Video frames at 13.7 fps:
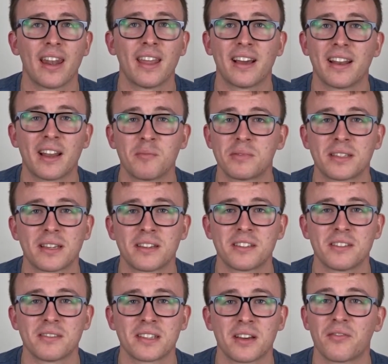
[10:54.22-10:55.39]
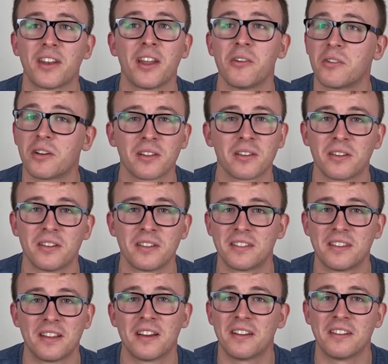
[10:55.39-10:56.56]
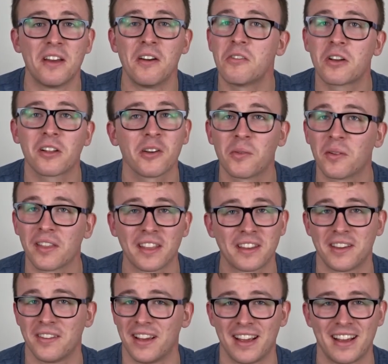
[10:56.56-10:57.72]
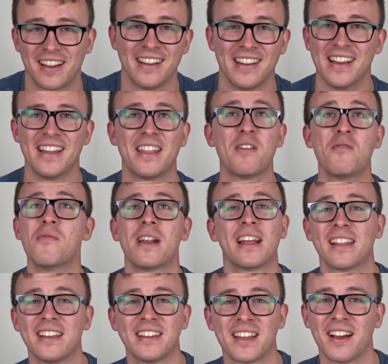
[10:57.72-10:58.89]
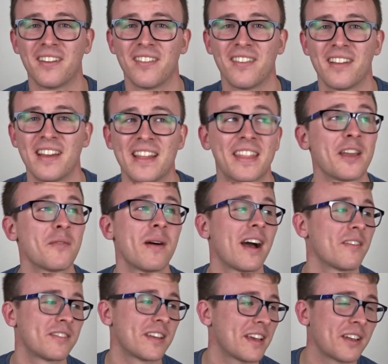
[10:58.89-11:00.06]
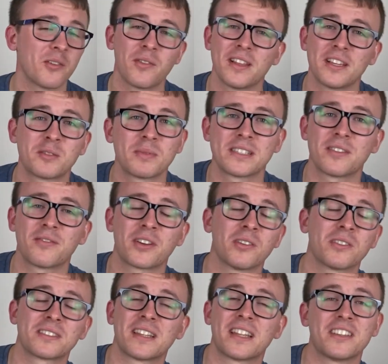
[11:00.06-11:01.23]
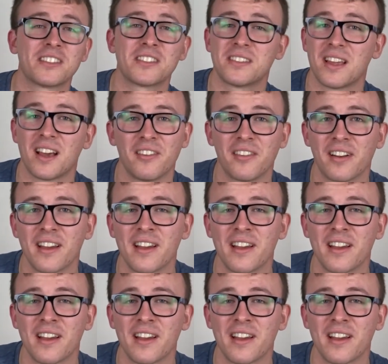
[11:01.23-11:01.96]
99% of students have no clue what they're doing. They really don't. They might have taken a really specific course and they just don't.